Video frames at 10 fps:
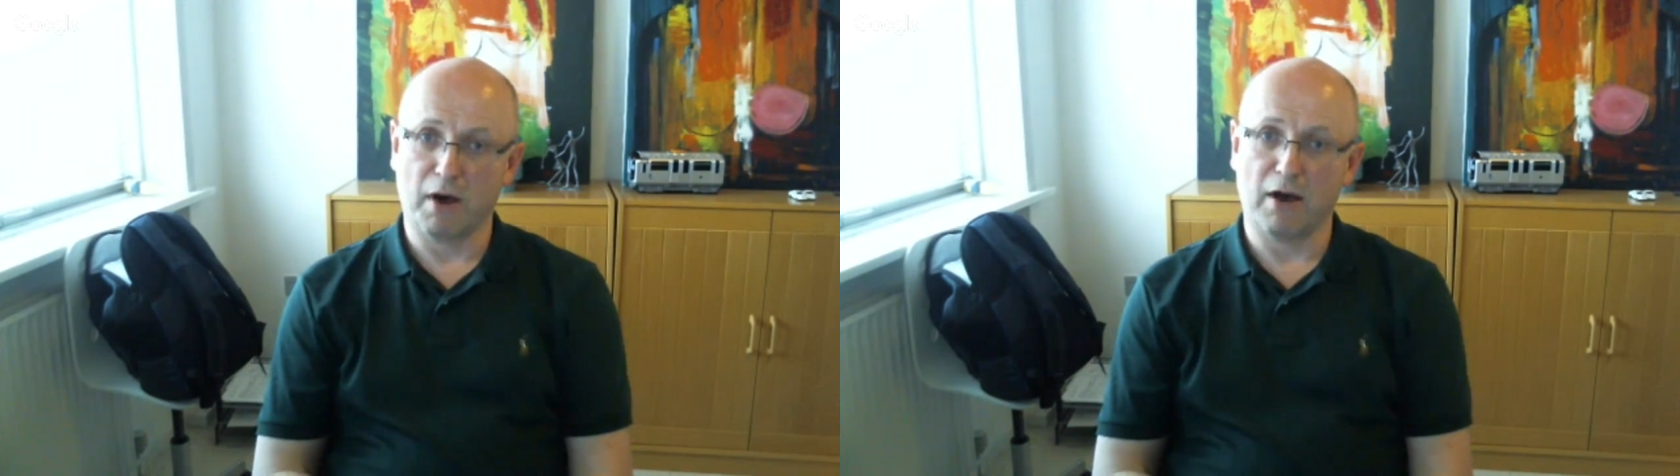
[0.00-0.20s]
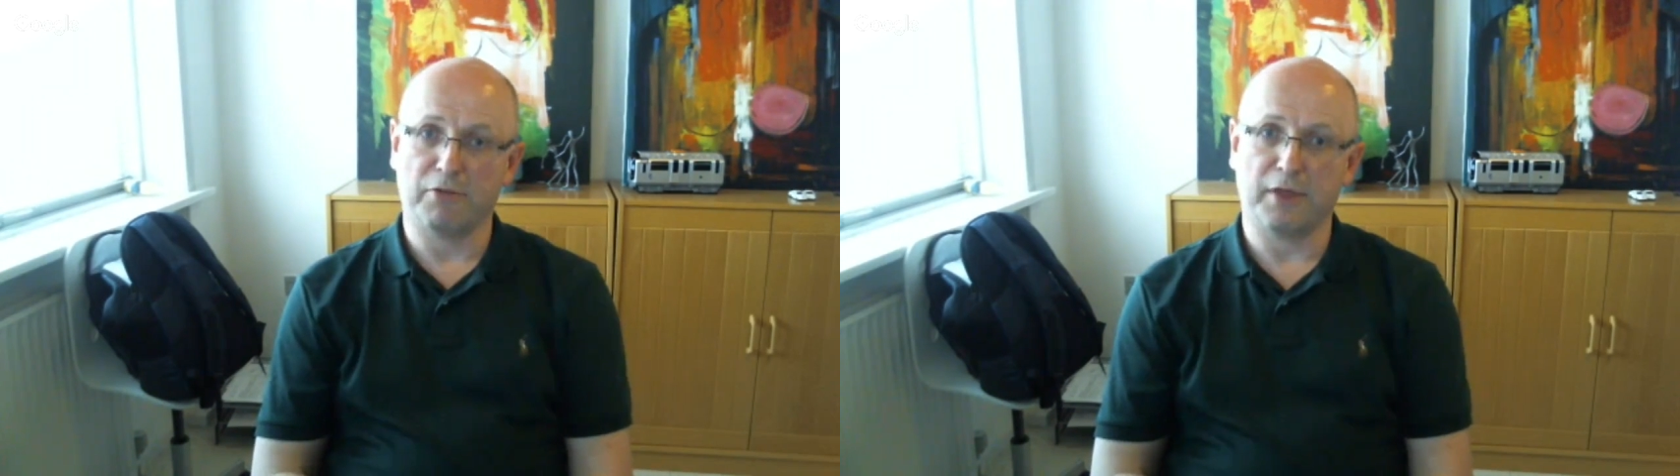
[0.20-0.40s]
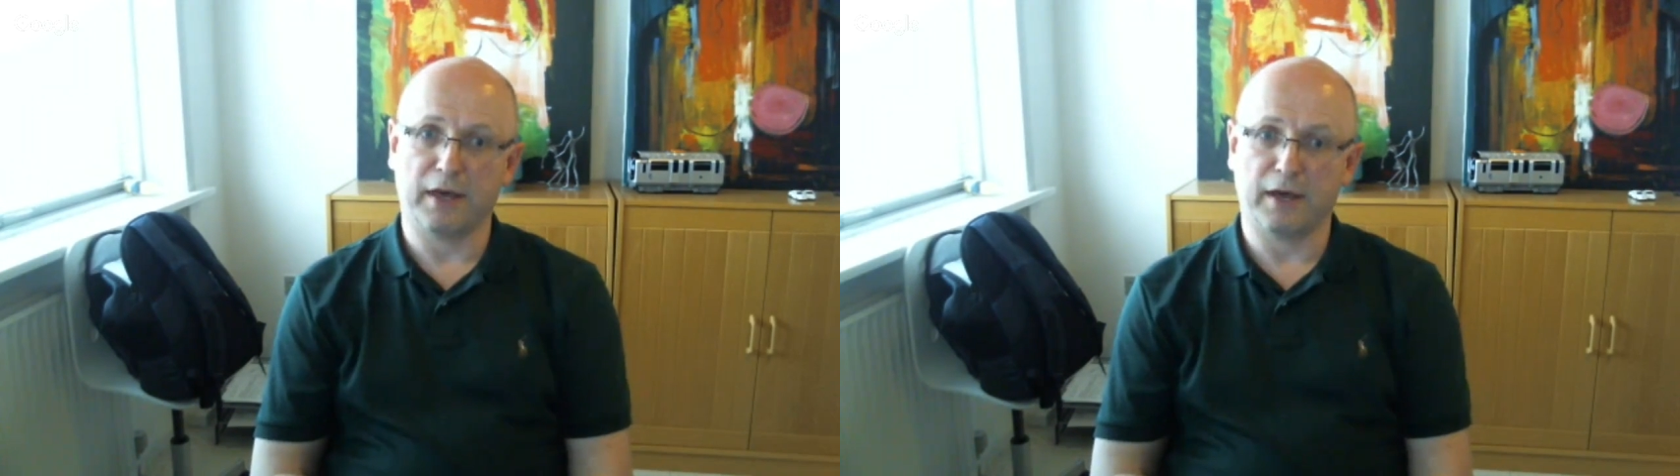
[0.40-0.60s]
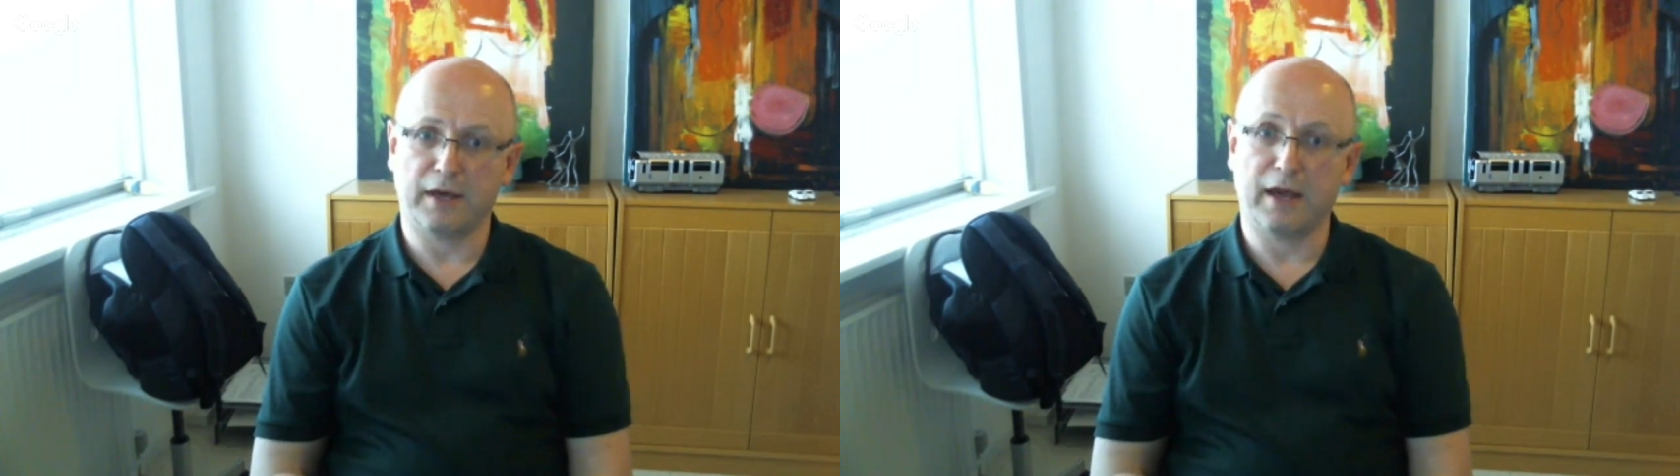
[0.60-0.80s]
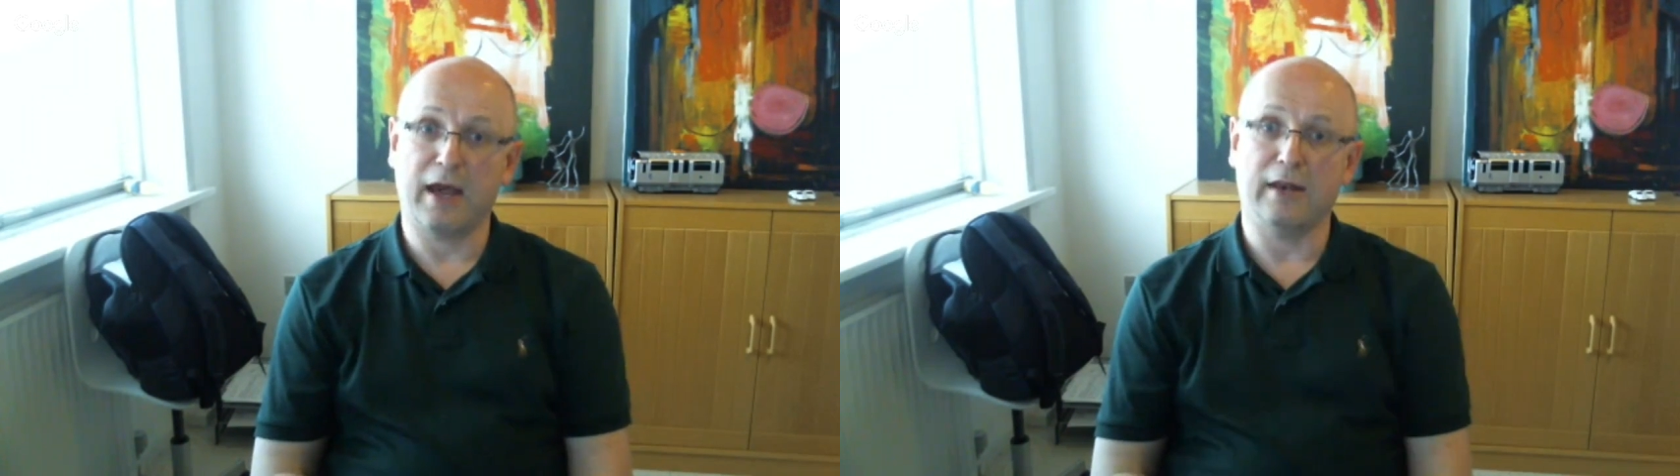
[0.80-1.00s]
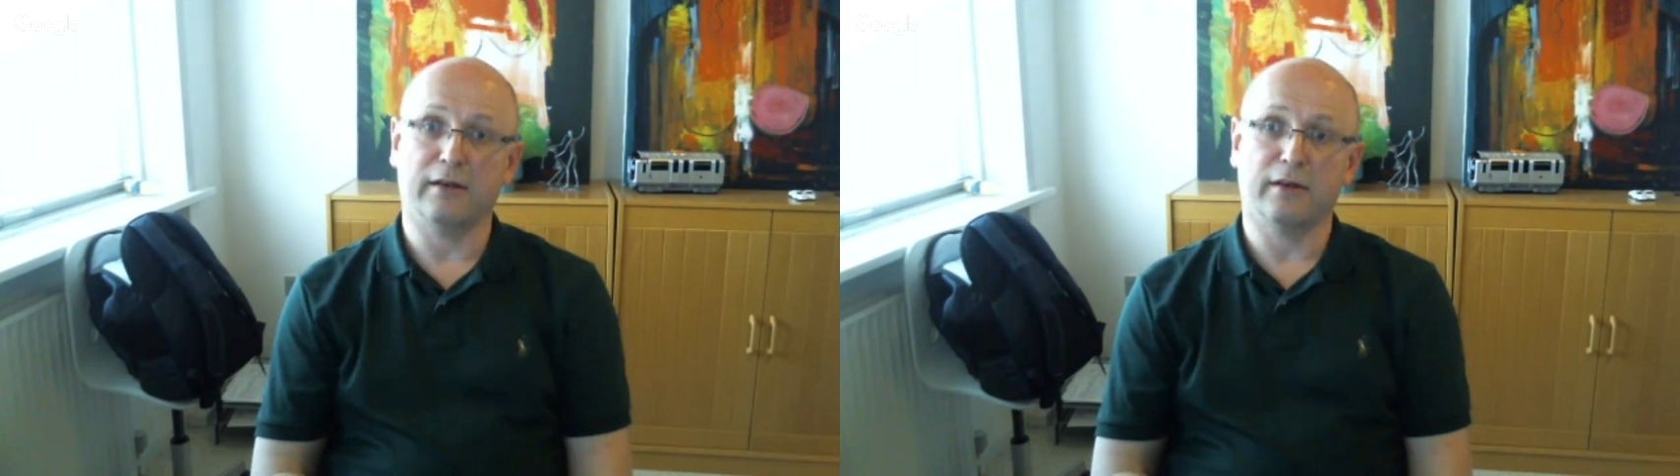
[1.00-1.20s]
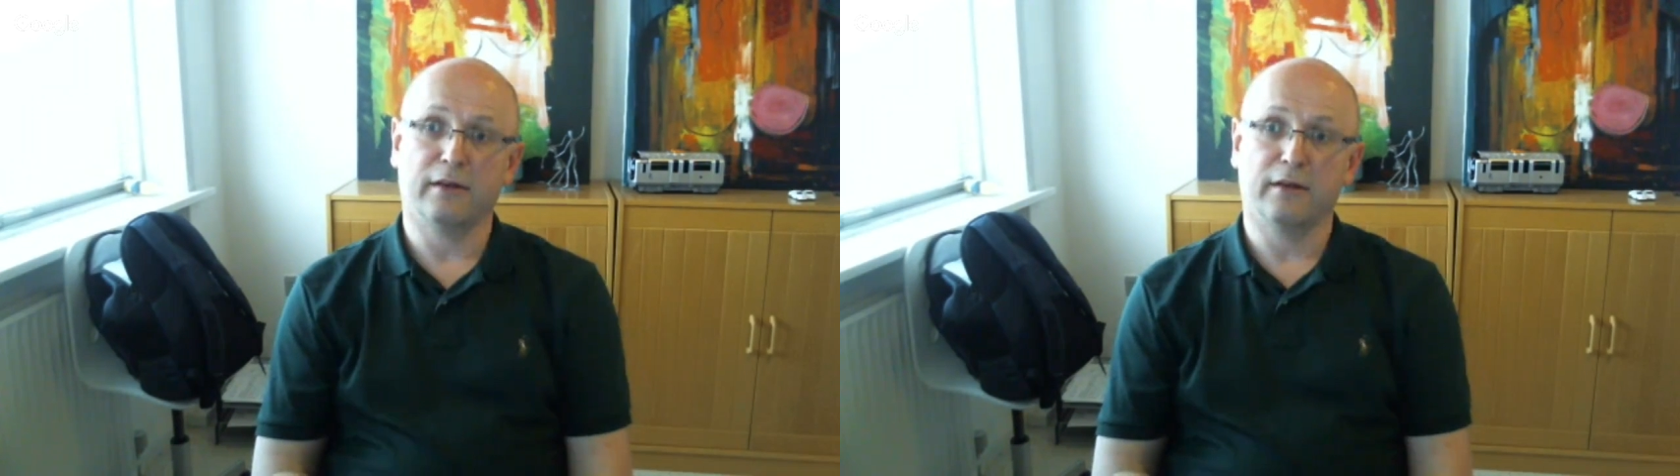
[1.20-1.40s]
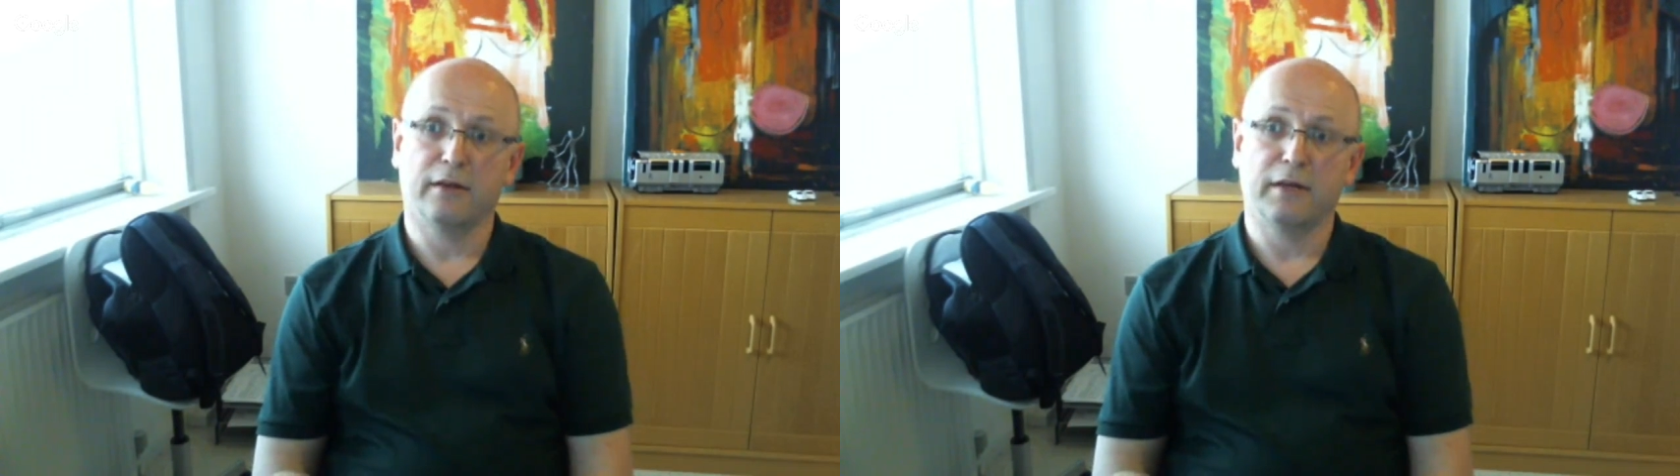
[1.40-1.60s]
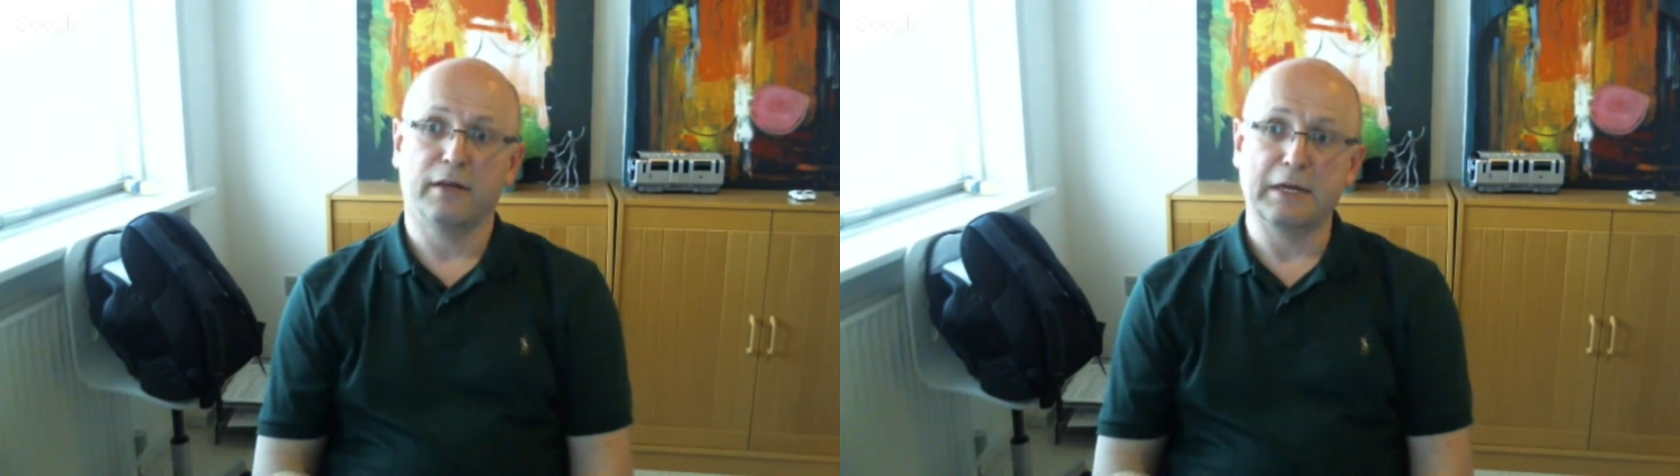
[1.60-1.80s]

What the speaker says: to go out there and